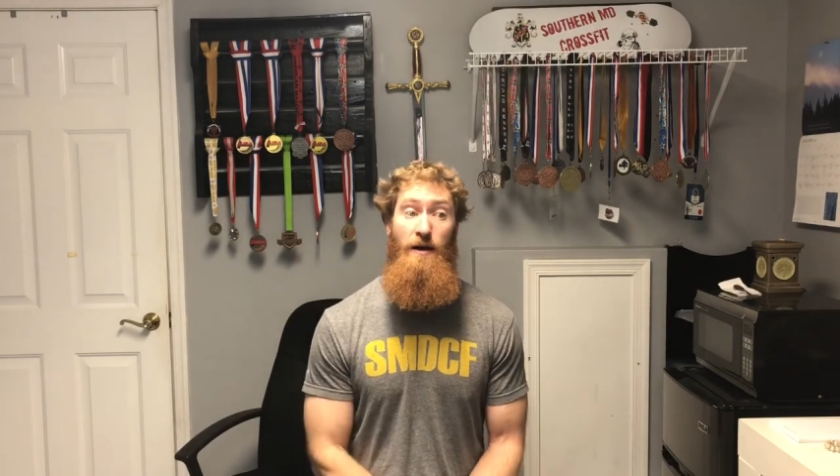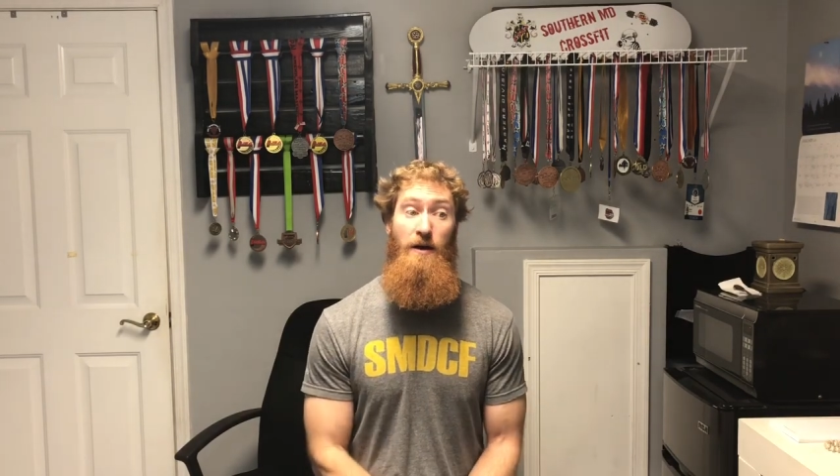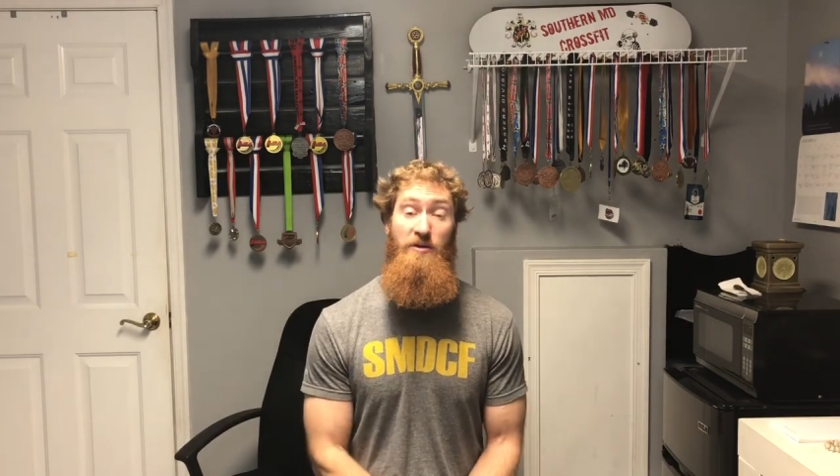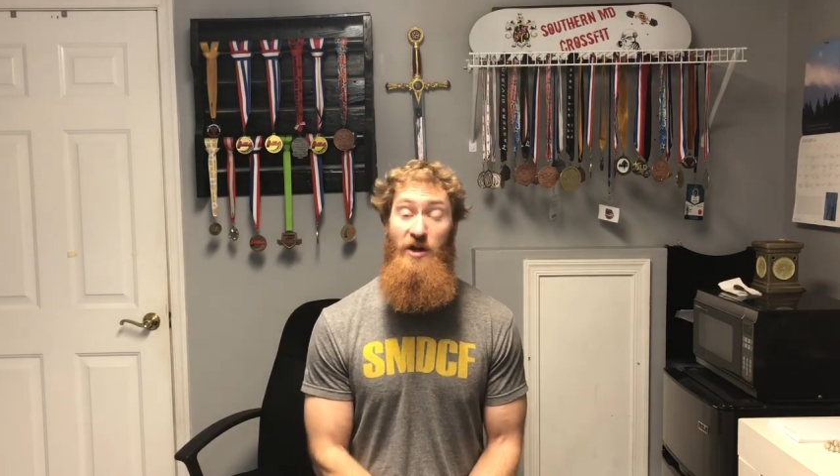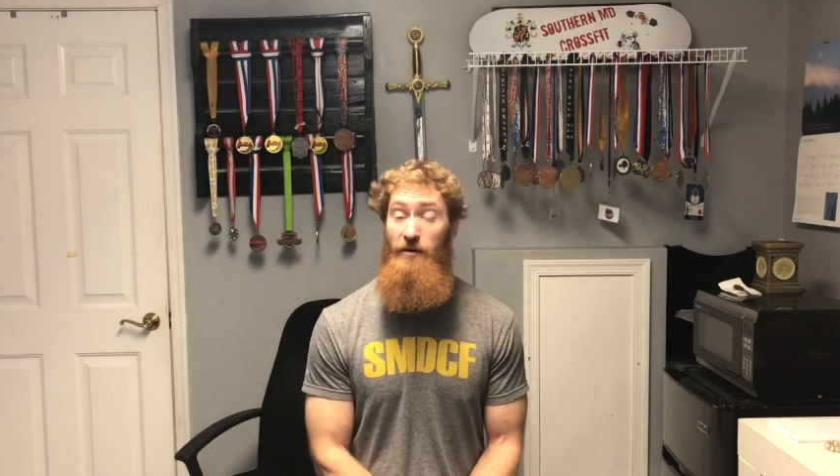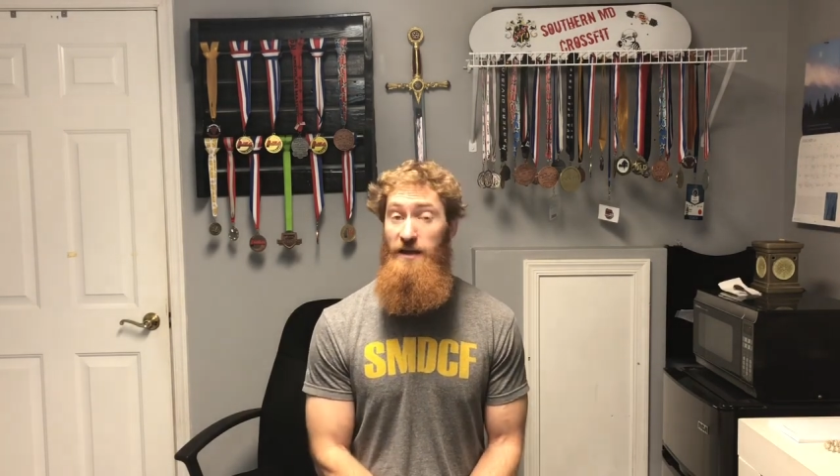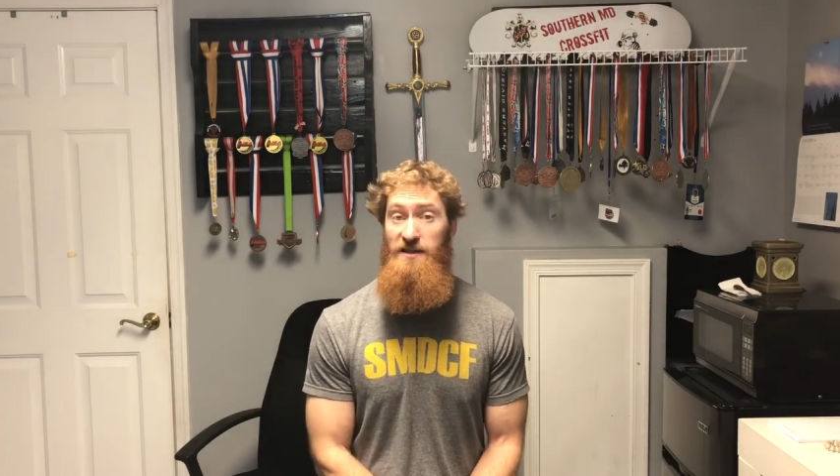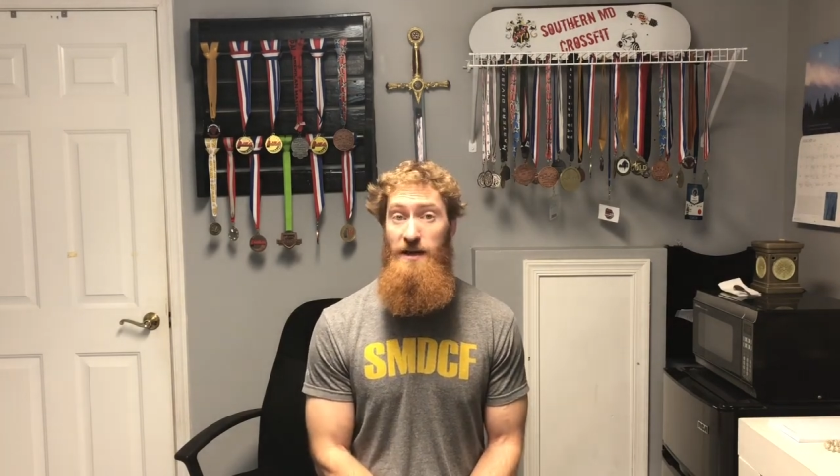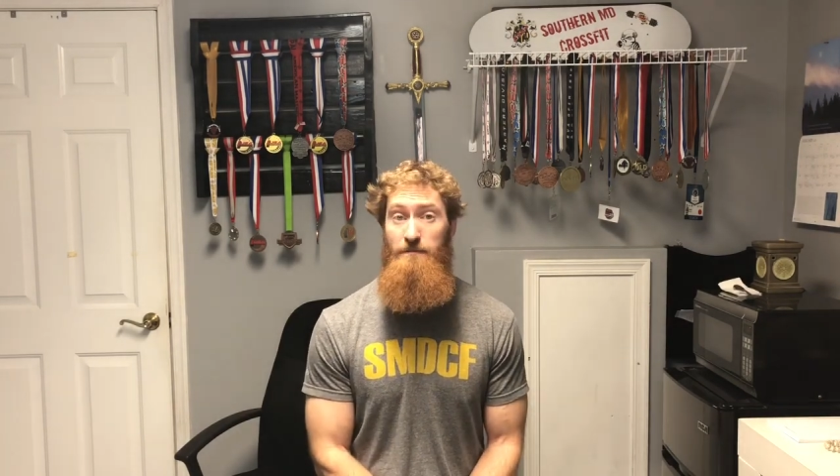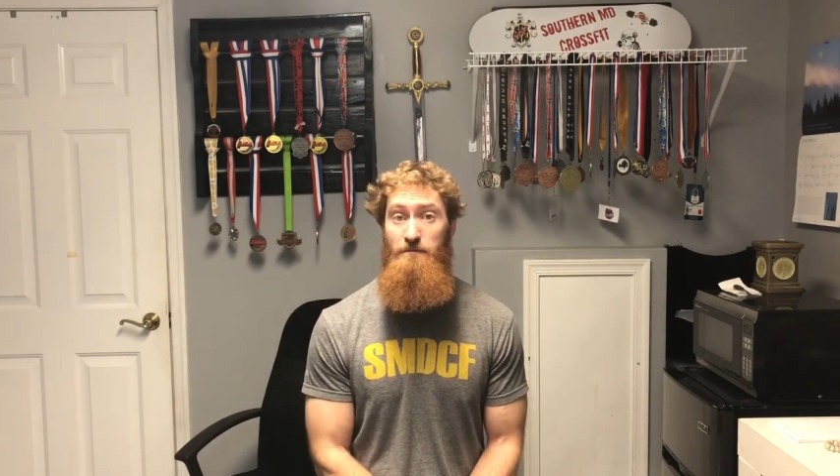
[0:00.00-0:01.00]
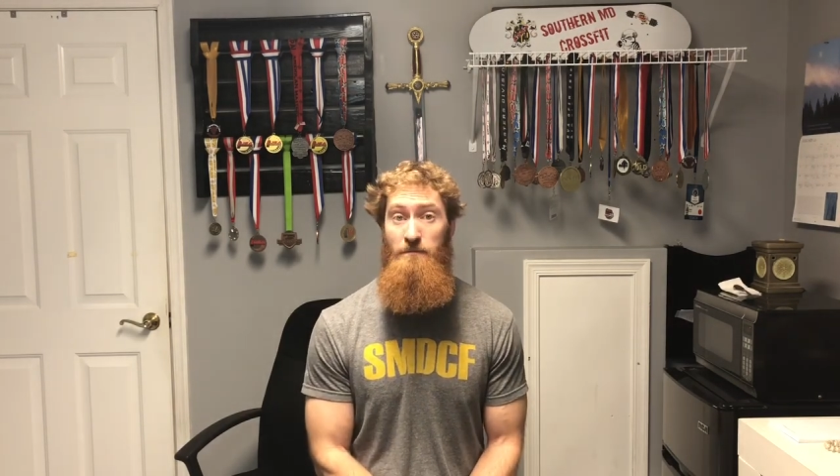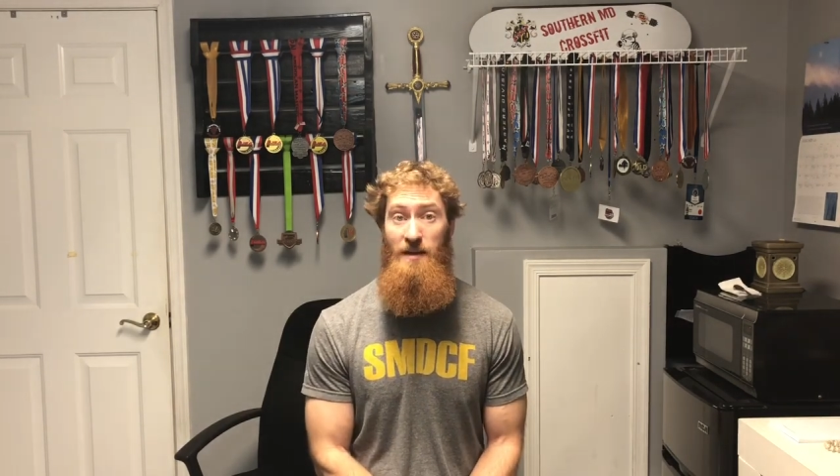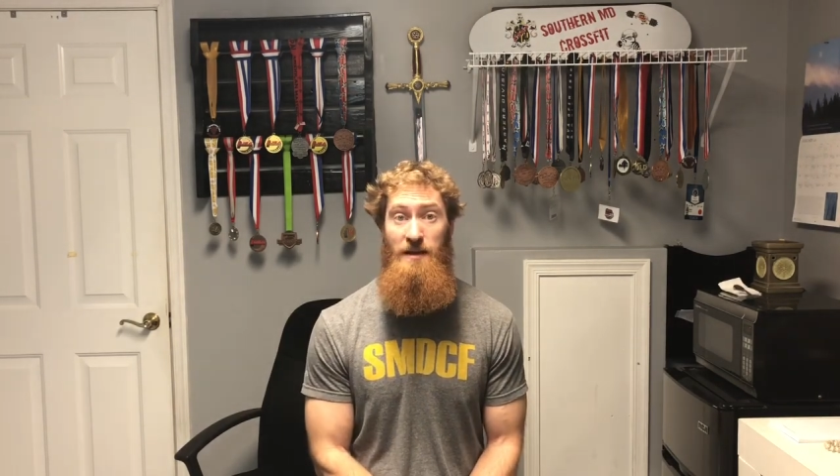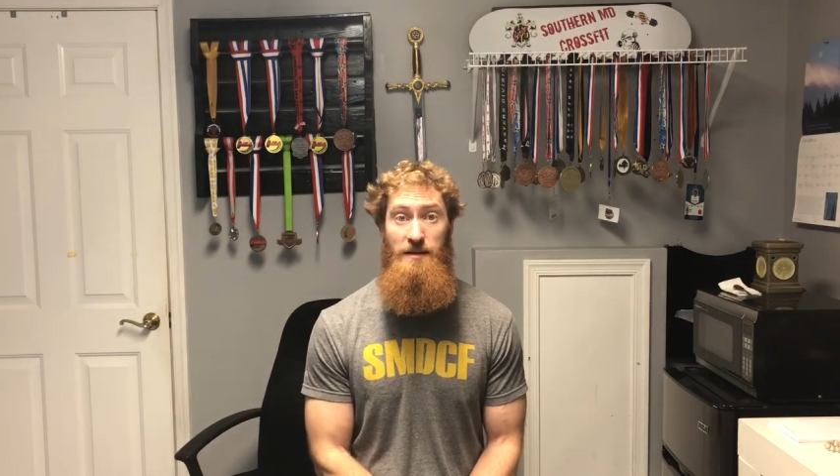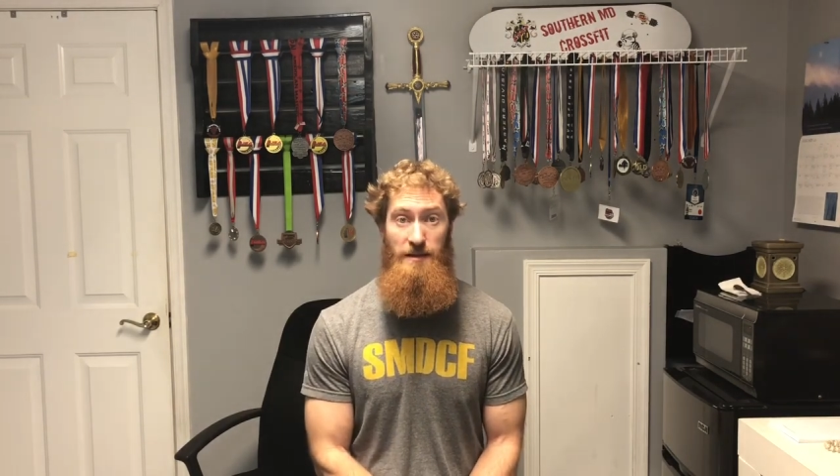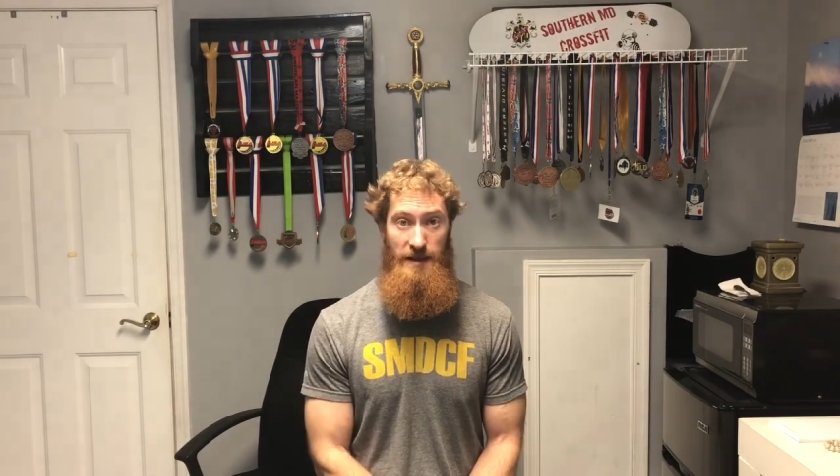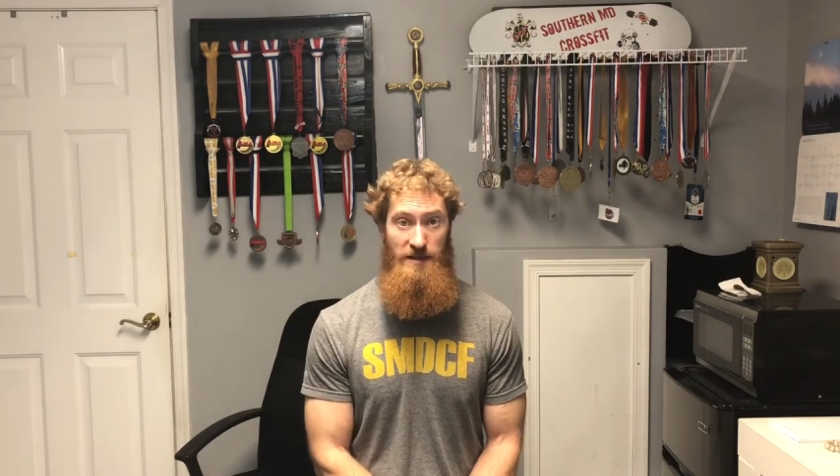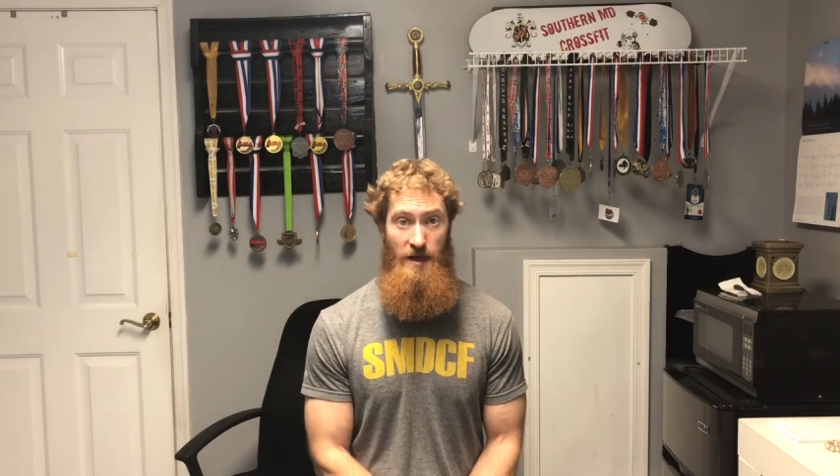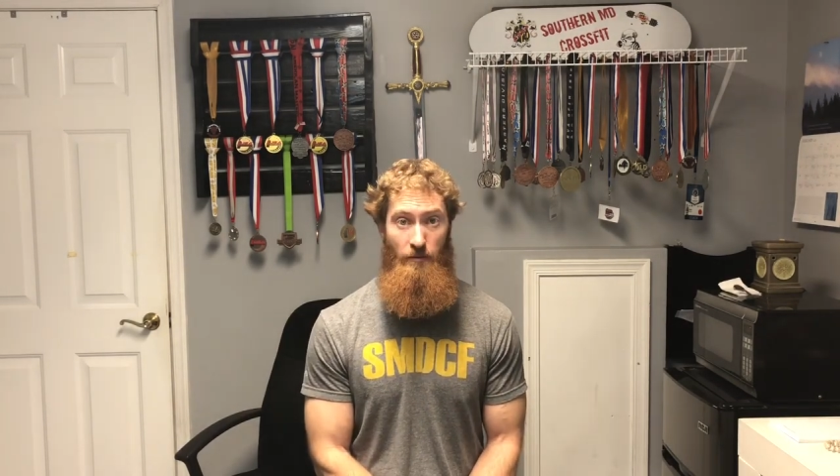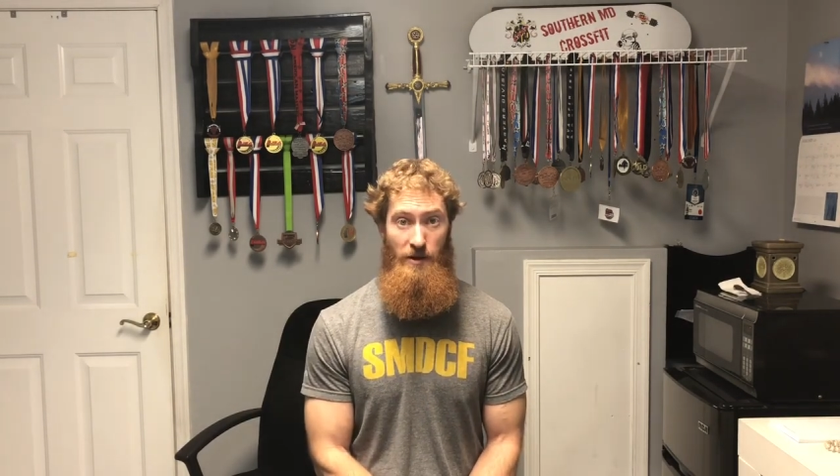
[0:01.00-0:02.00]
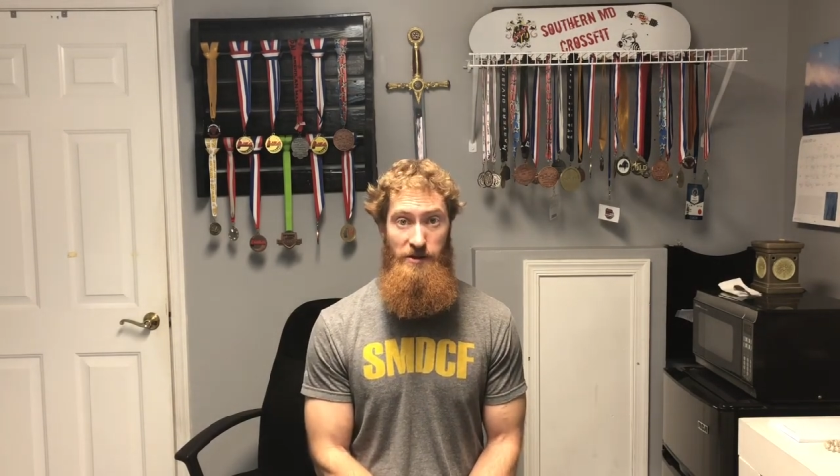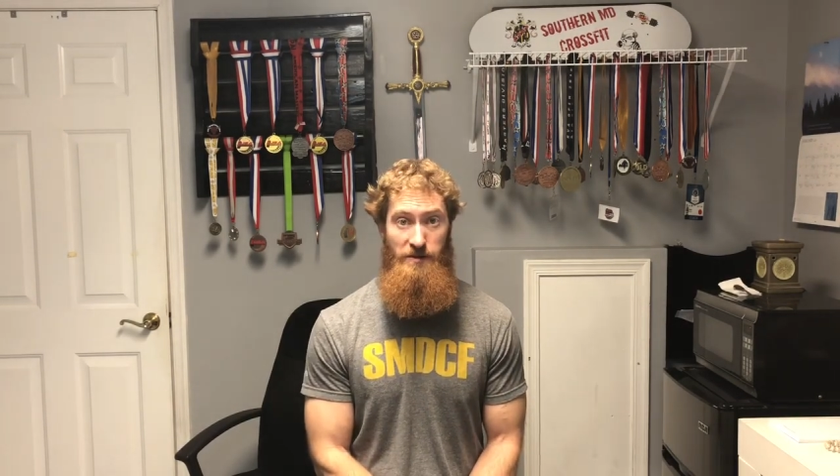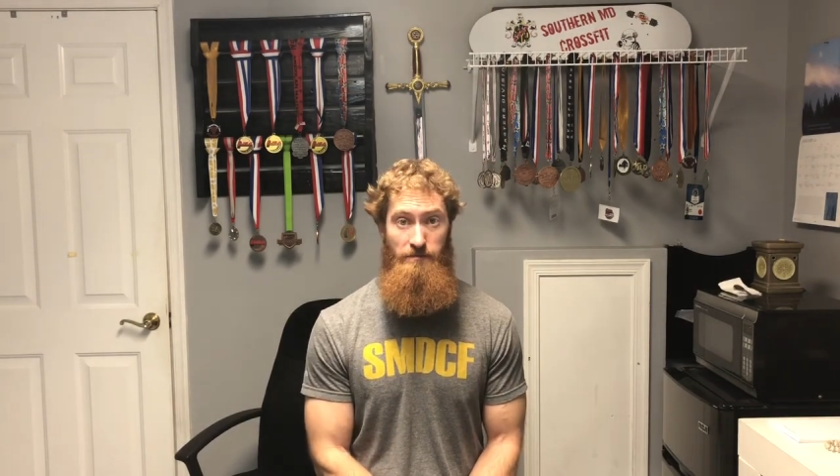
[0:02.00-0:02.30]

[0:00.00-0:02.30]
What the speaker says: Until next time, D's not words.